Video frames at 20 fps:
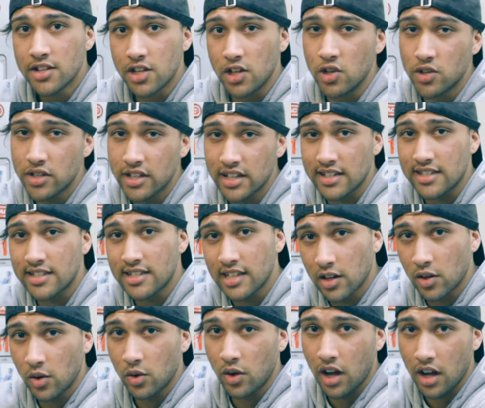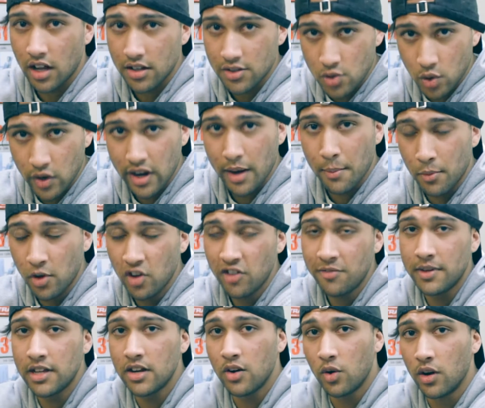So using a single joint
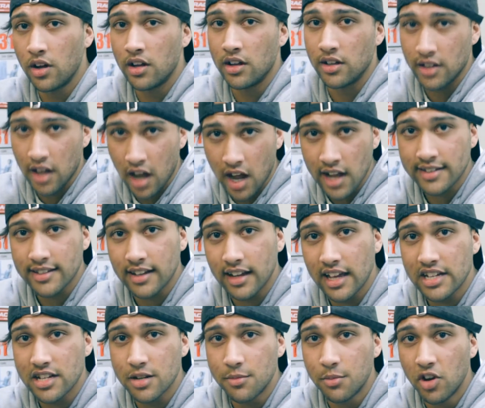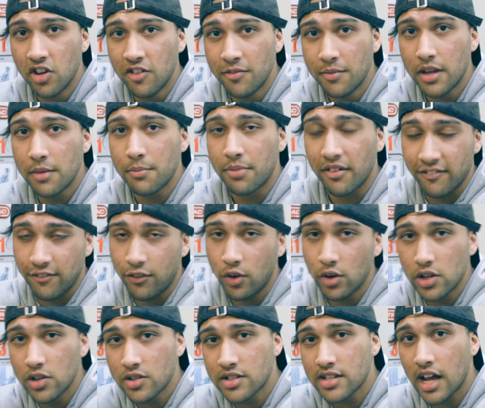movement or isolation movement
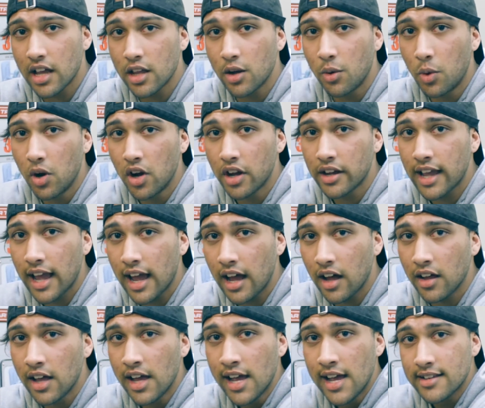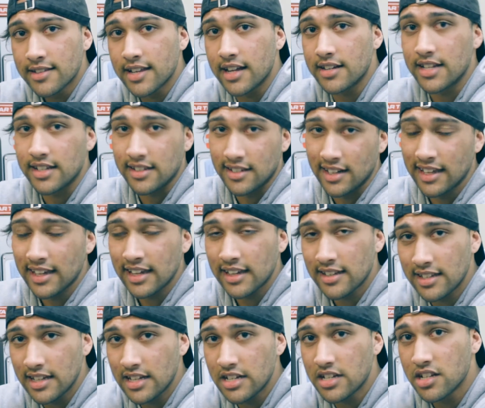before you start your workout, such as leg
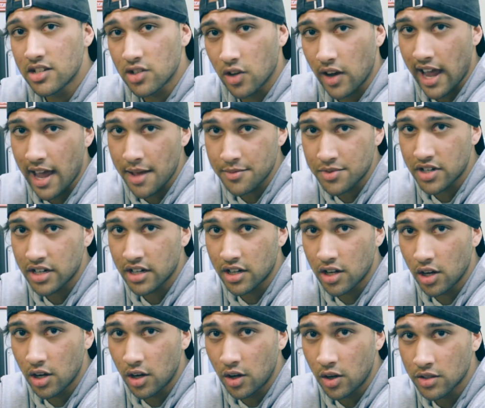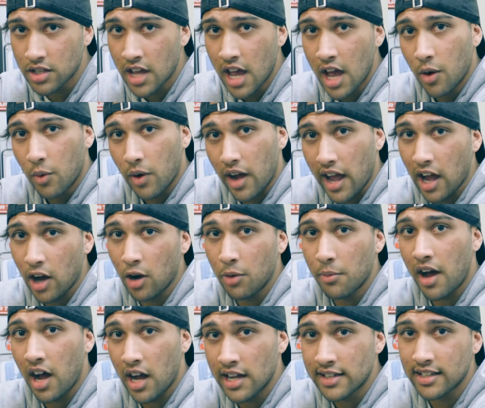extensions or hamstring curls, will
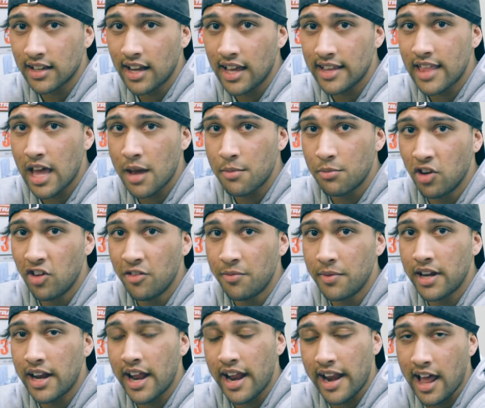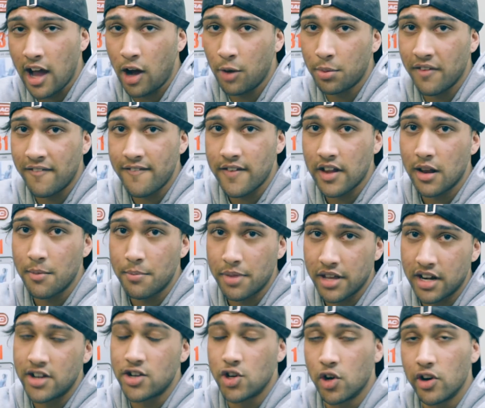help isolate that movement and help you feel it
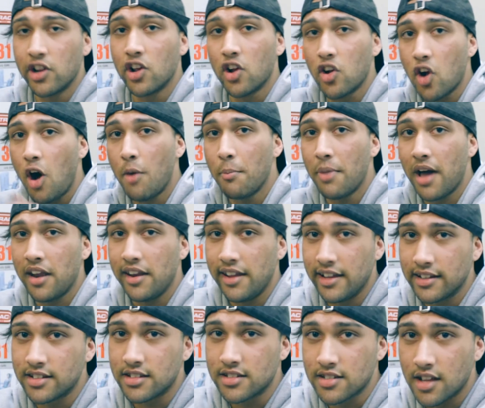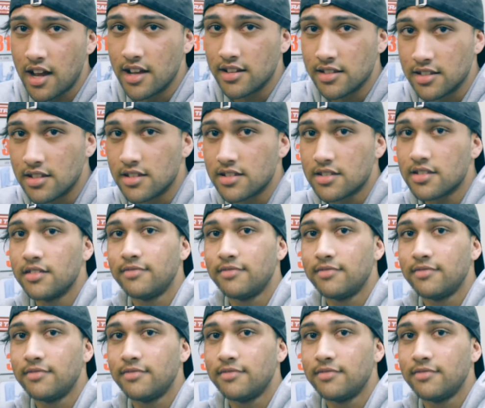better during your compound exercises.